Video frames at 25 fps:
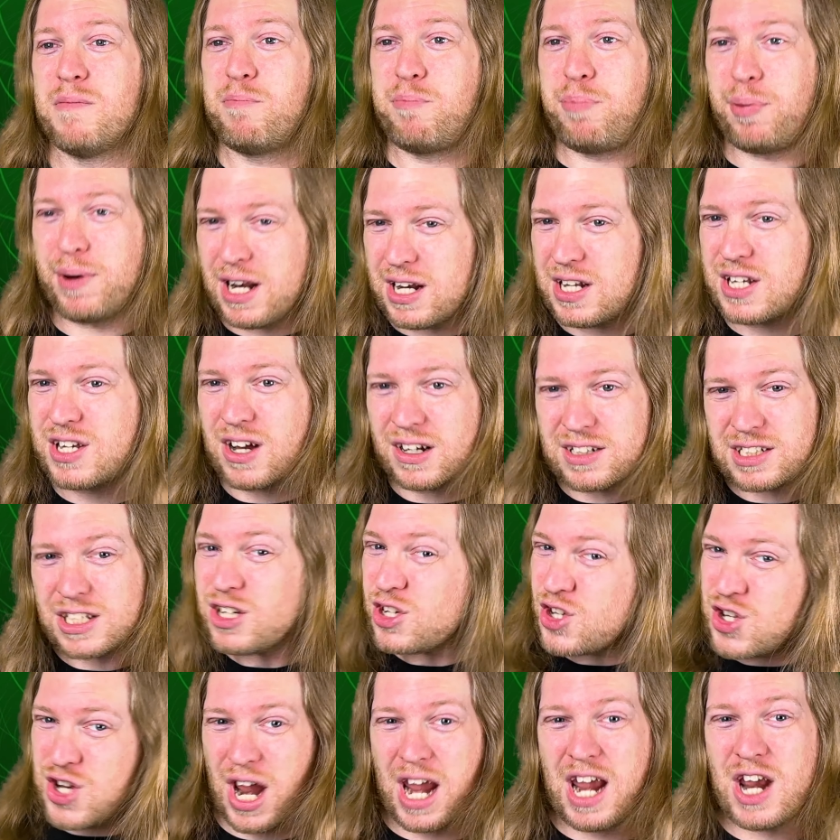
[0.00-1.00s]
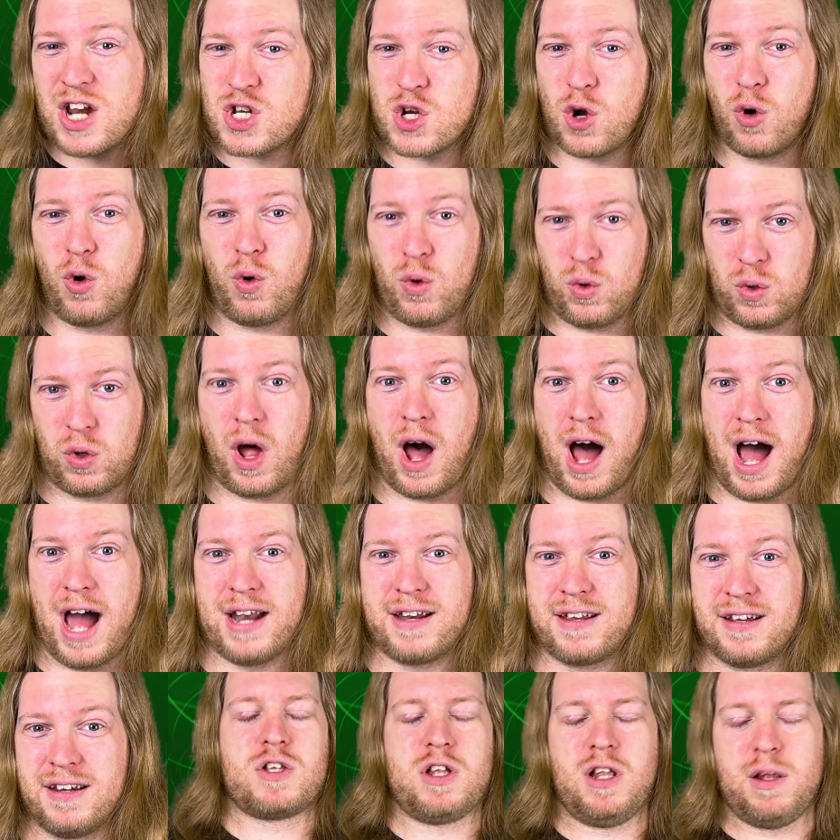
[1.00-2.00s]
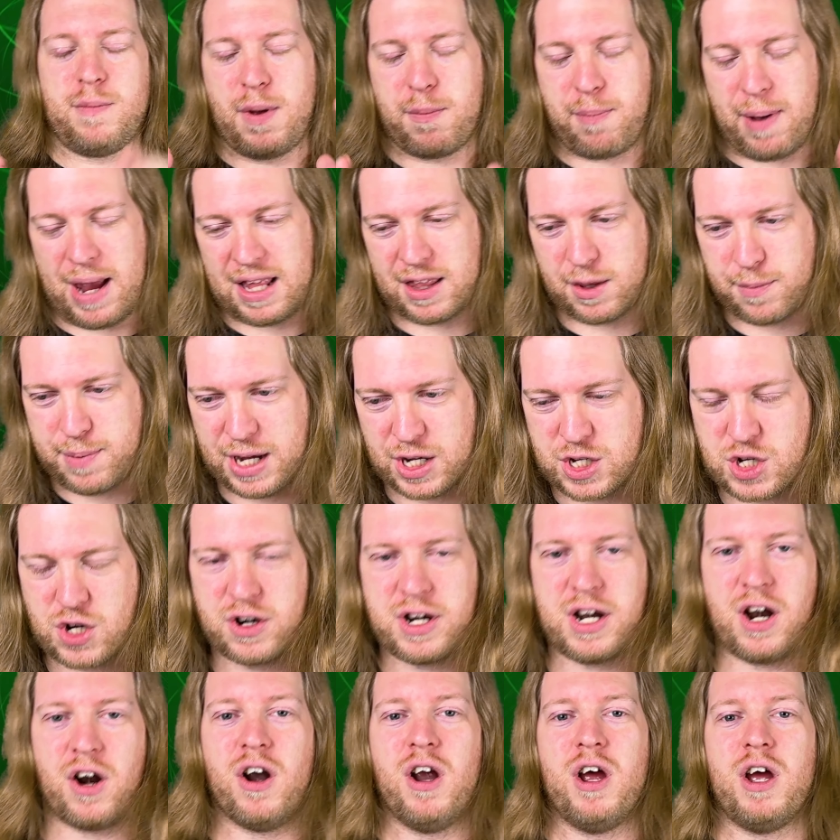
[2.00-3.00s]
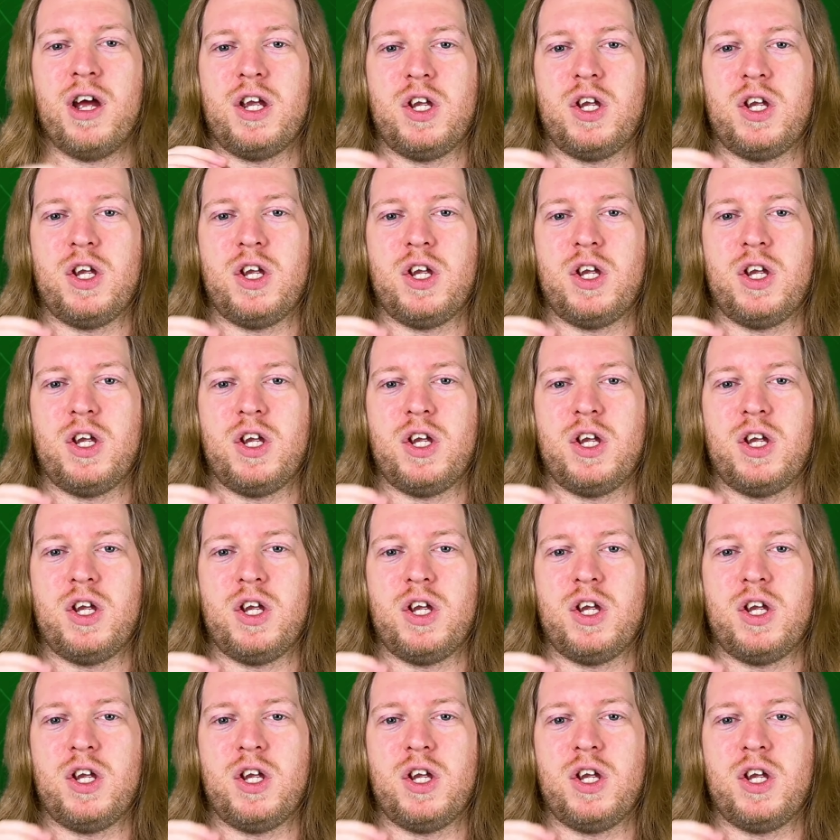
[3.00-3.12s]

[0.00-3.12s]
But it doesn't change a whole lot. So let me paint the picture here.